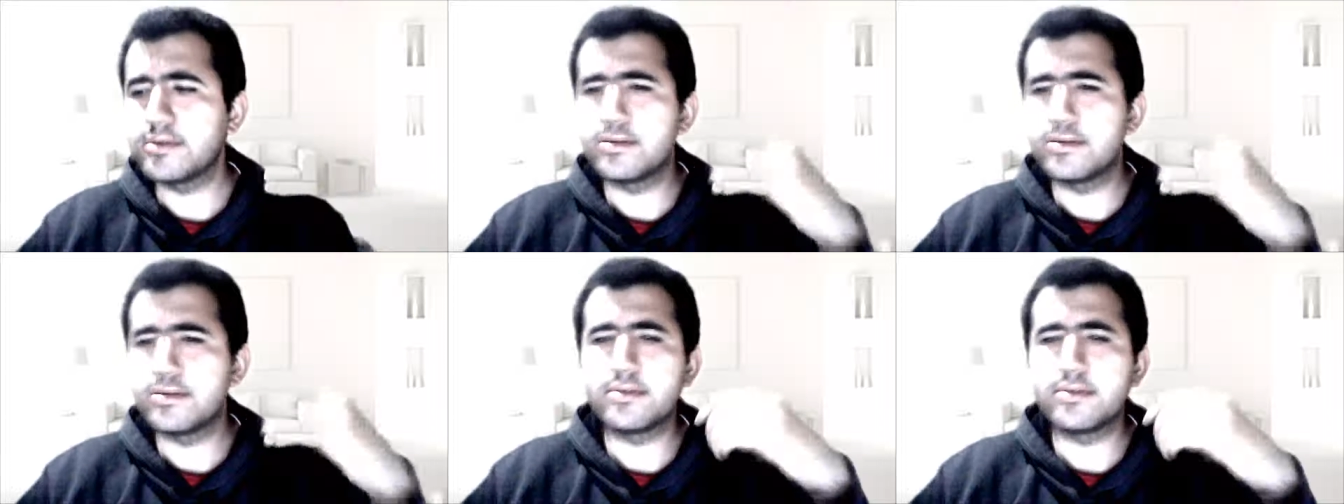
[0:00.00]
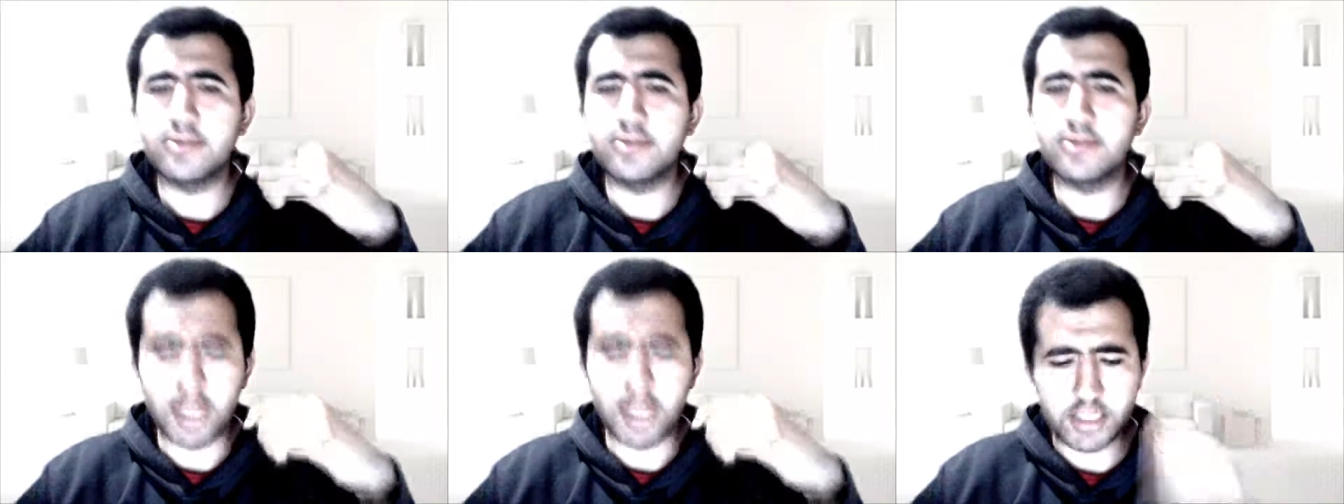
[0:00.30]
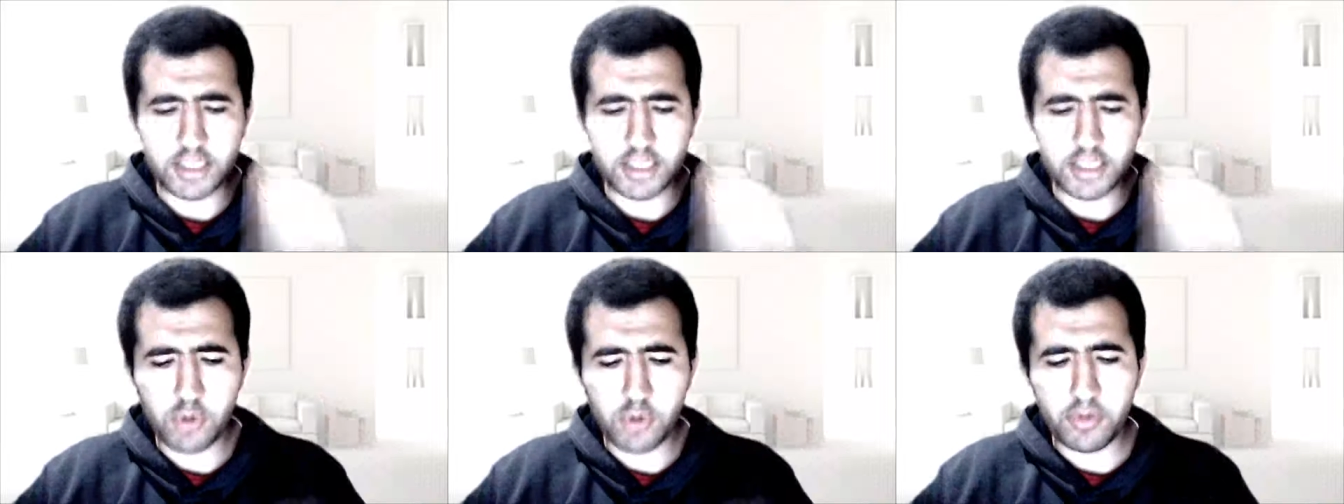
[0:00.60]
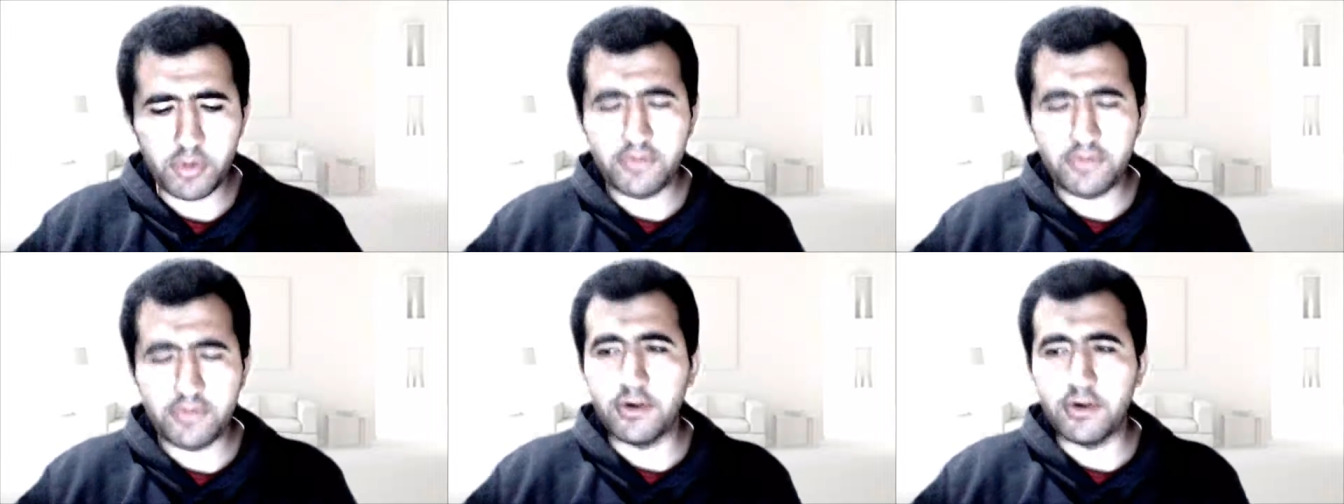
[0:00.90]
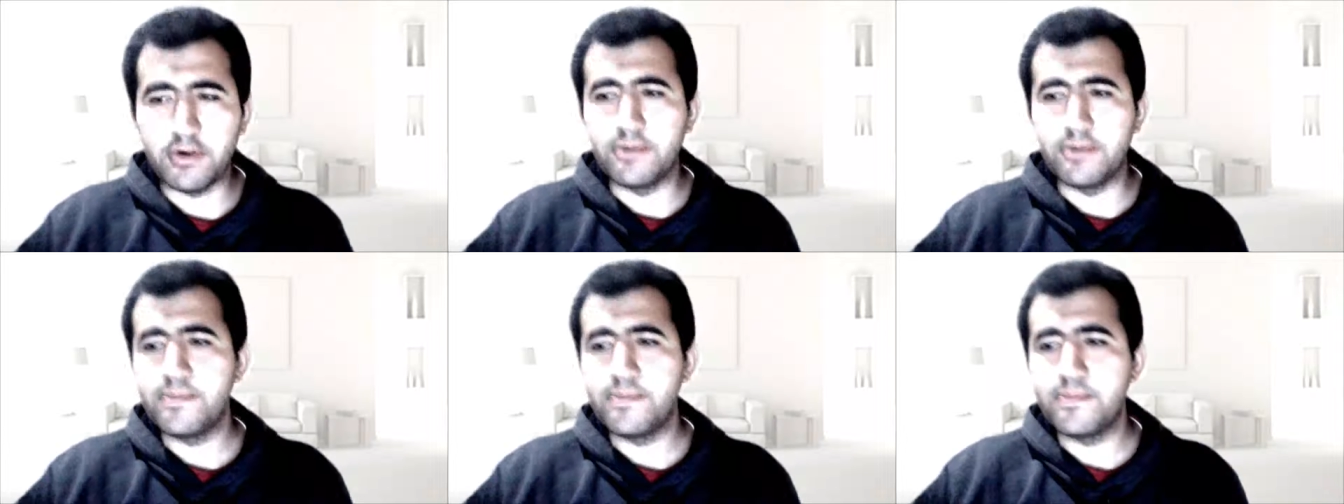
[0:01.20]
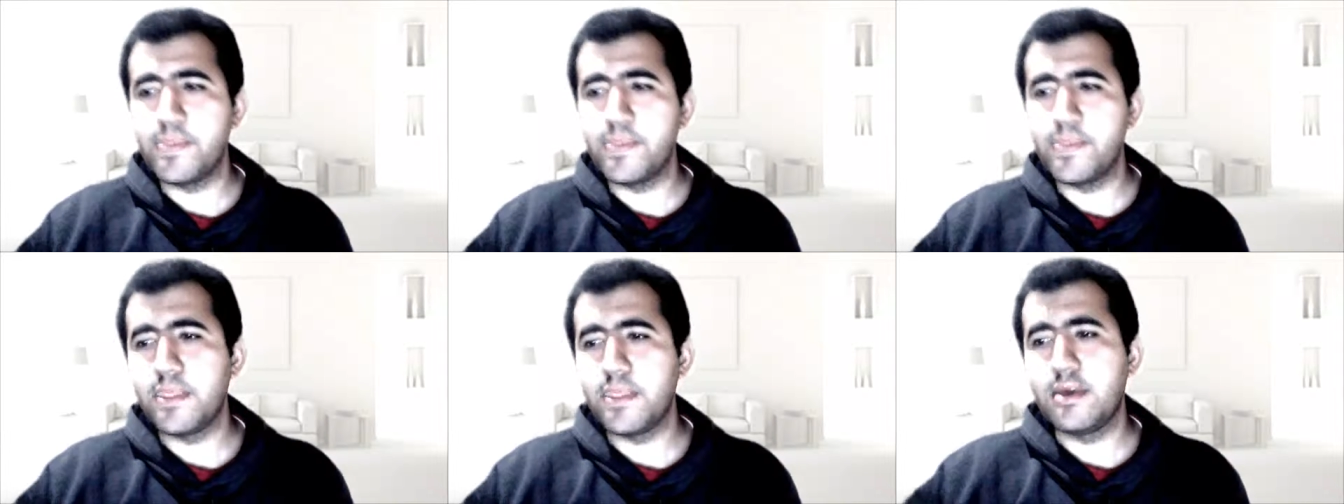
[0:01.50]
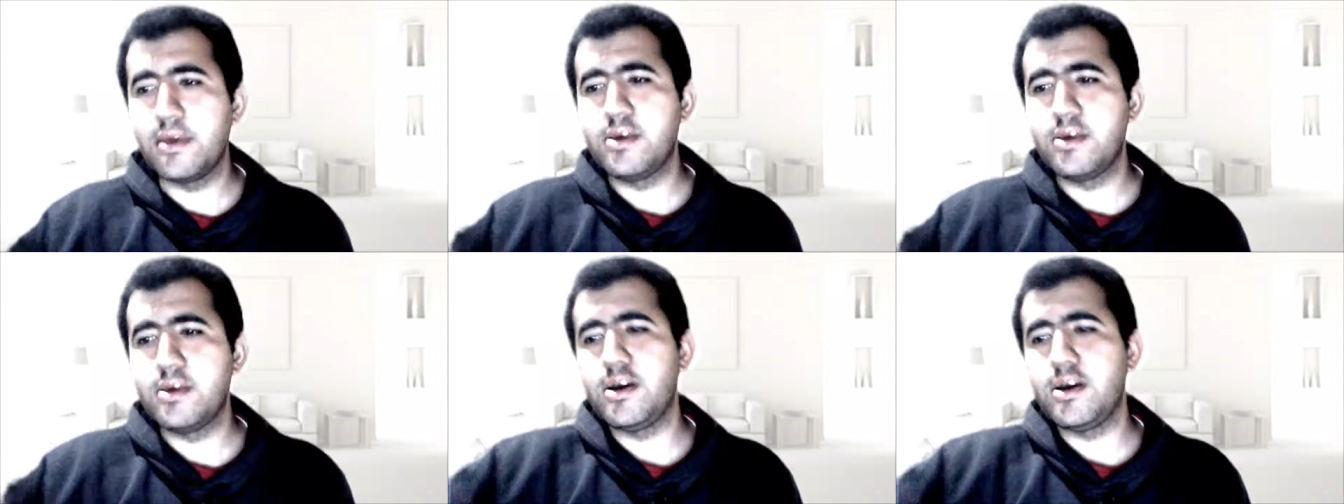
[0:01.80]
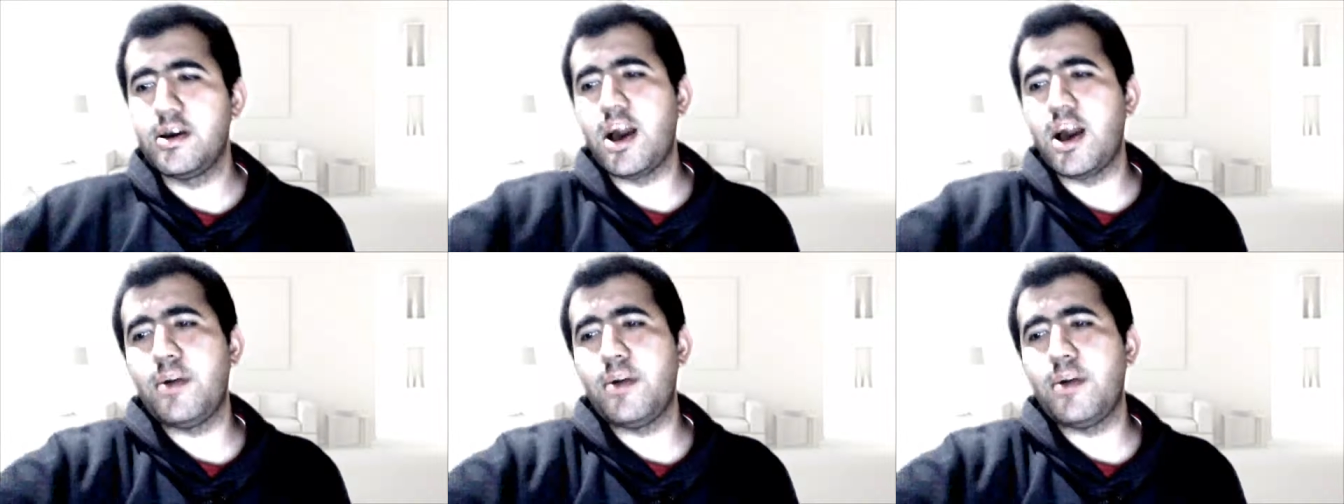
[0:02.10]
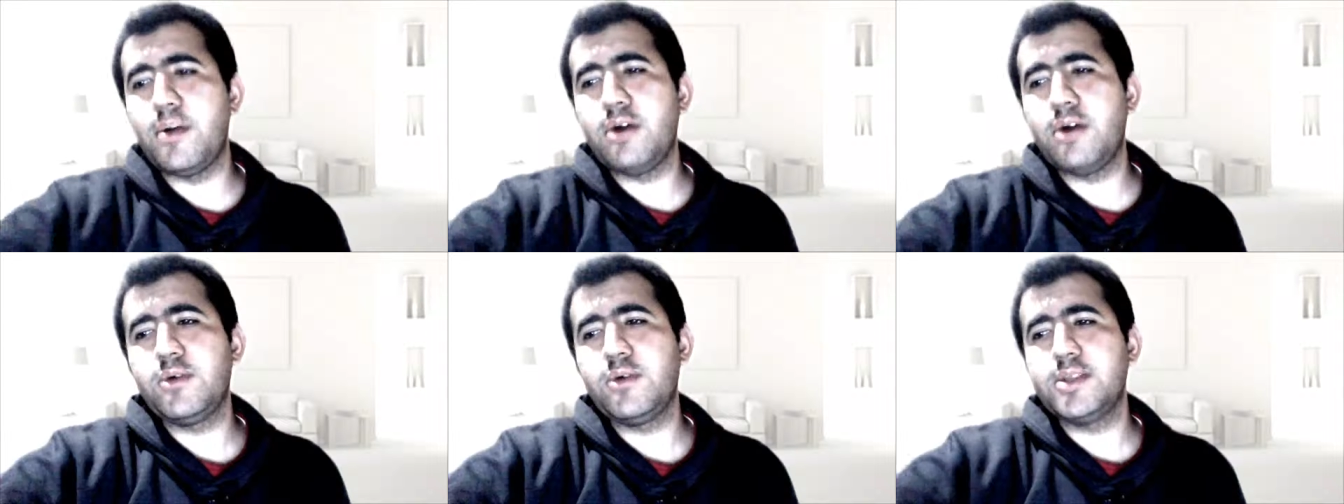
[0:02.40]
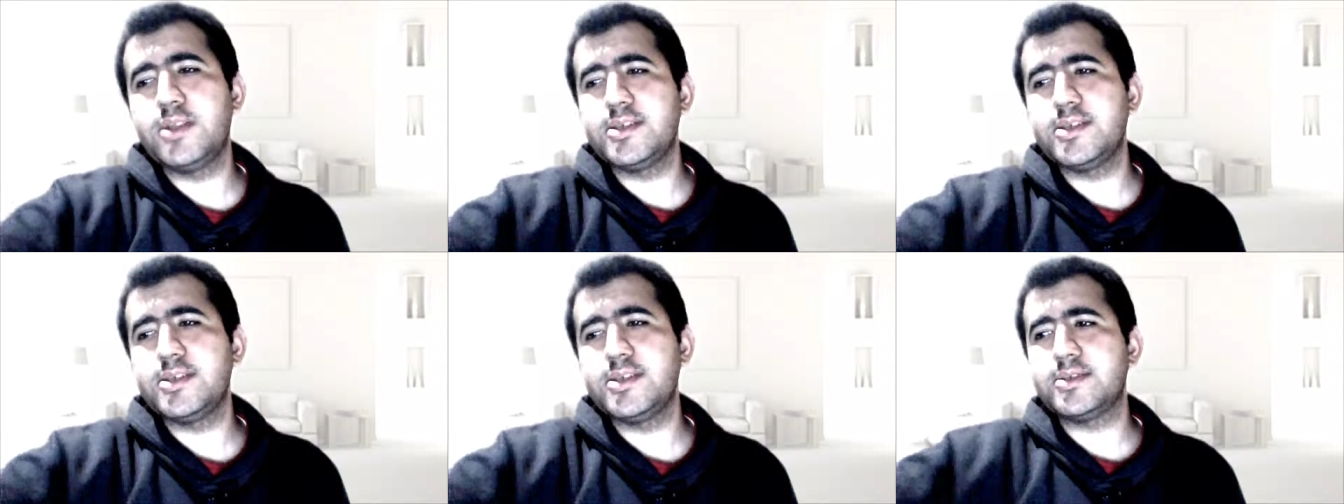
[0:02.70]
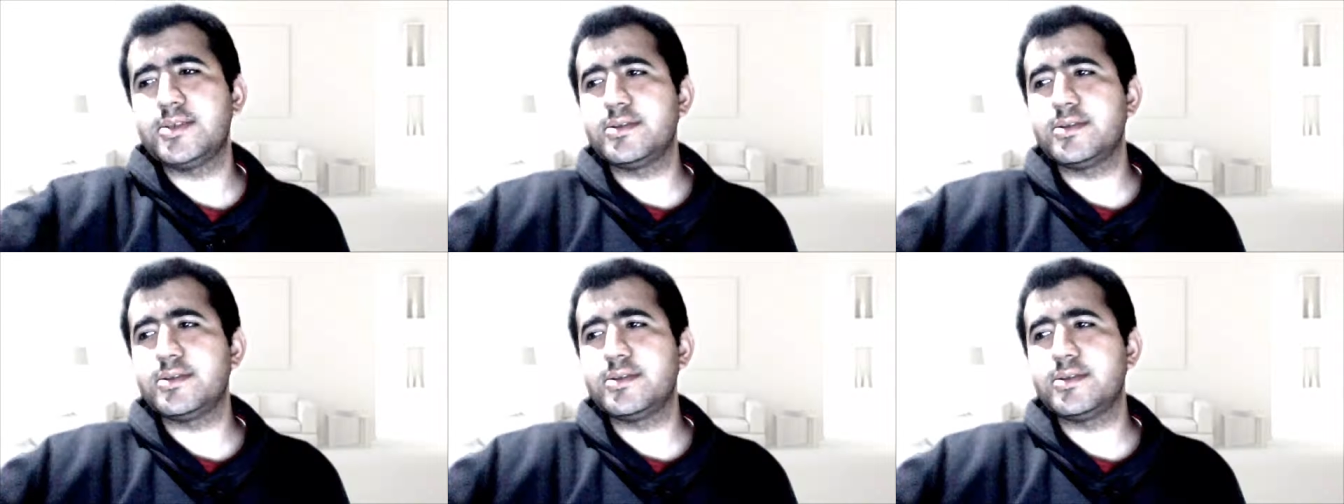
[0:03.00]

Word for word: That's a mobile phone. How about what is this?